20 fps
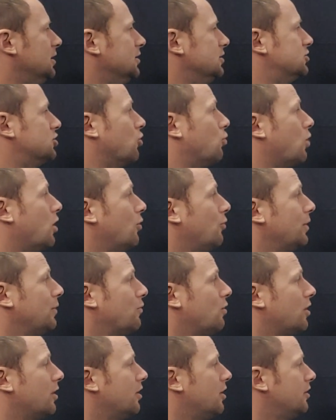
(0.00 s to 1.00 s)
So what we
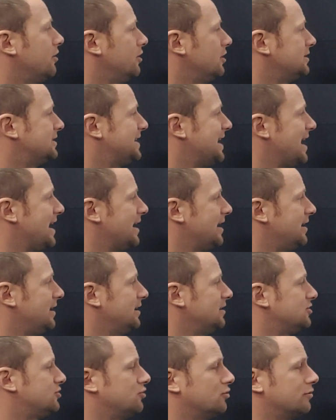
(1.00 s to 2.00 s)
want to understand
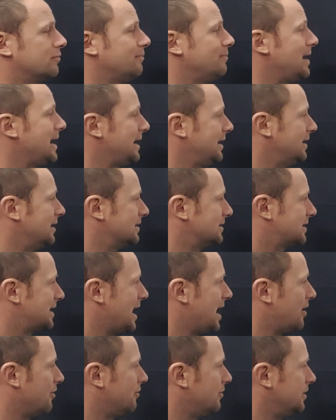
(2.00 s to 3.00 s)
is your maintenance
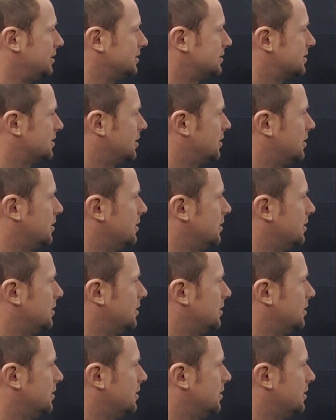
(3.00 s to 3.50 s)
calories.